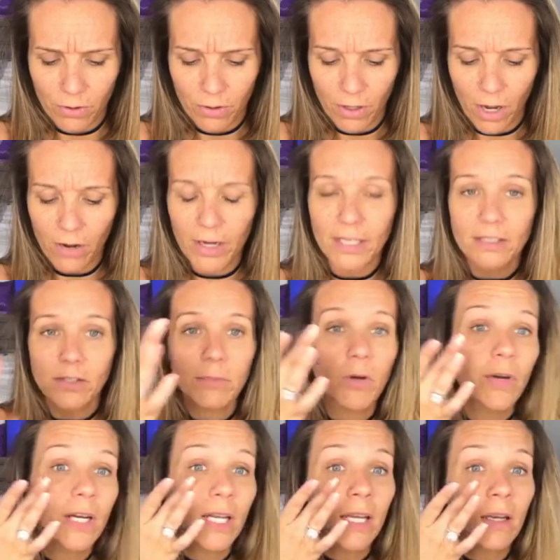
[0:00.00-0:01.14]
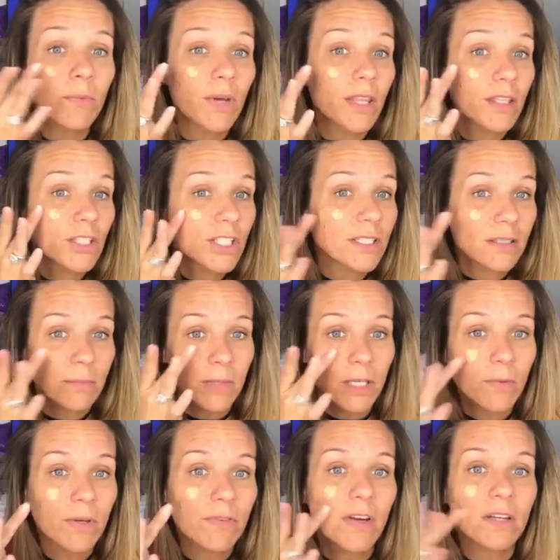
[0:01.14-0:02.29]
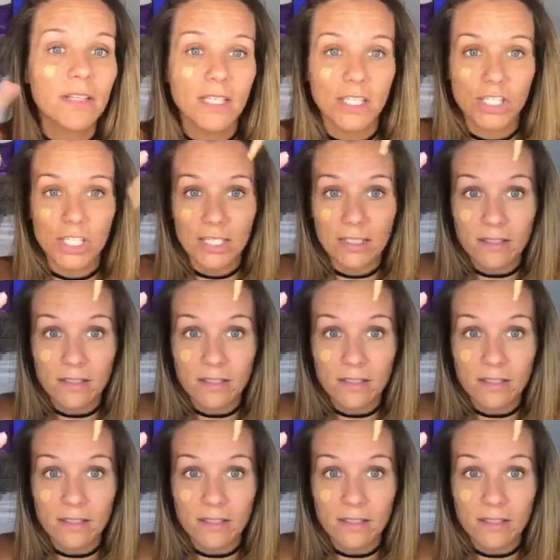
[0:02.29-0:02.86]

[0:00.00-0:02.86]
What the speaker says: All right, so I'm going in with just some liquid foundation.